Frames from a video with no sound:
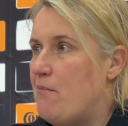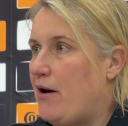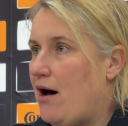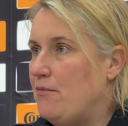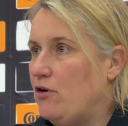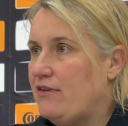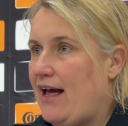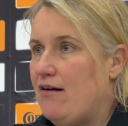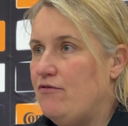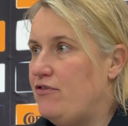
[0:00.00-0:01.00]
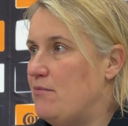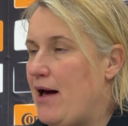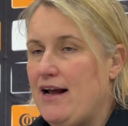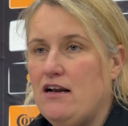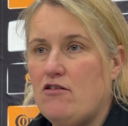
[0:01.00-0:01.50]
But I'm not down for
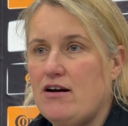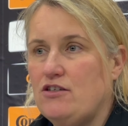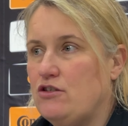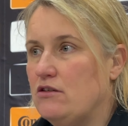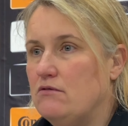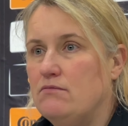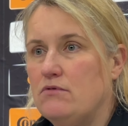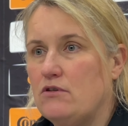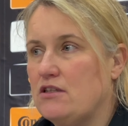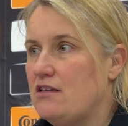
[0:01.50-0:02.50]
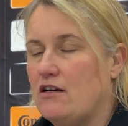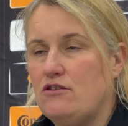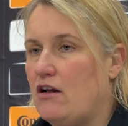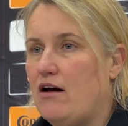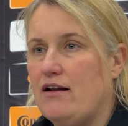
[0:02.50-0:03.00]
male aggression on the
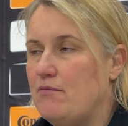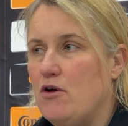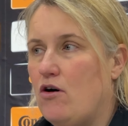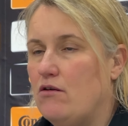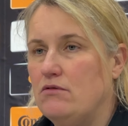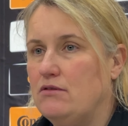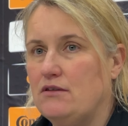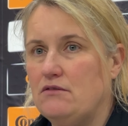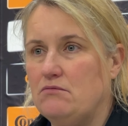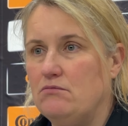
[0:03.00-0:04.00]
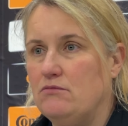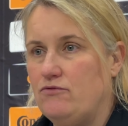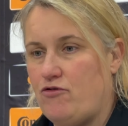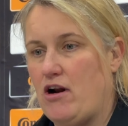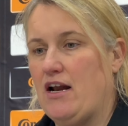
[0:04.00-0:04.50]
touchline. I'm not. And
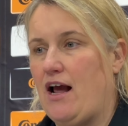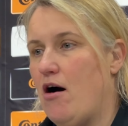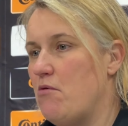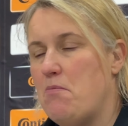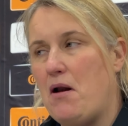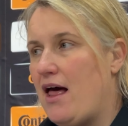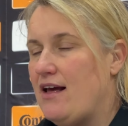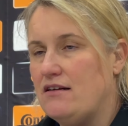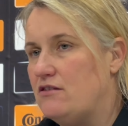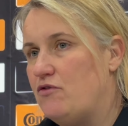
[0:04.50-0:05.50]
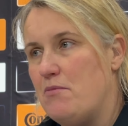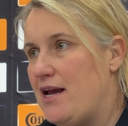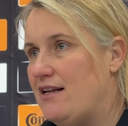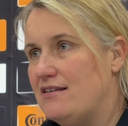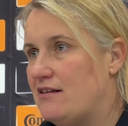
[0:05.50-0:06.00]
fronting up with players, for
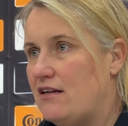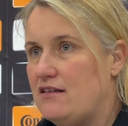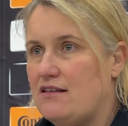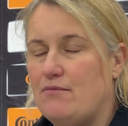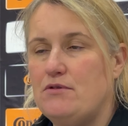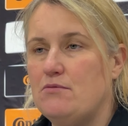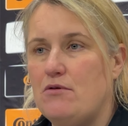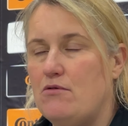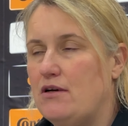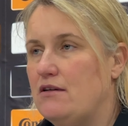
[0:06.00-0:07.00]
me, that's unacceptable.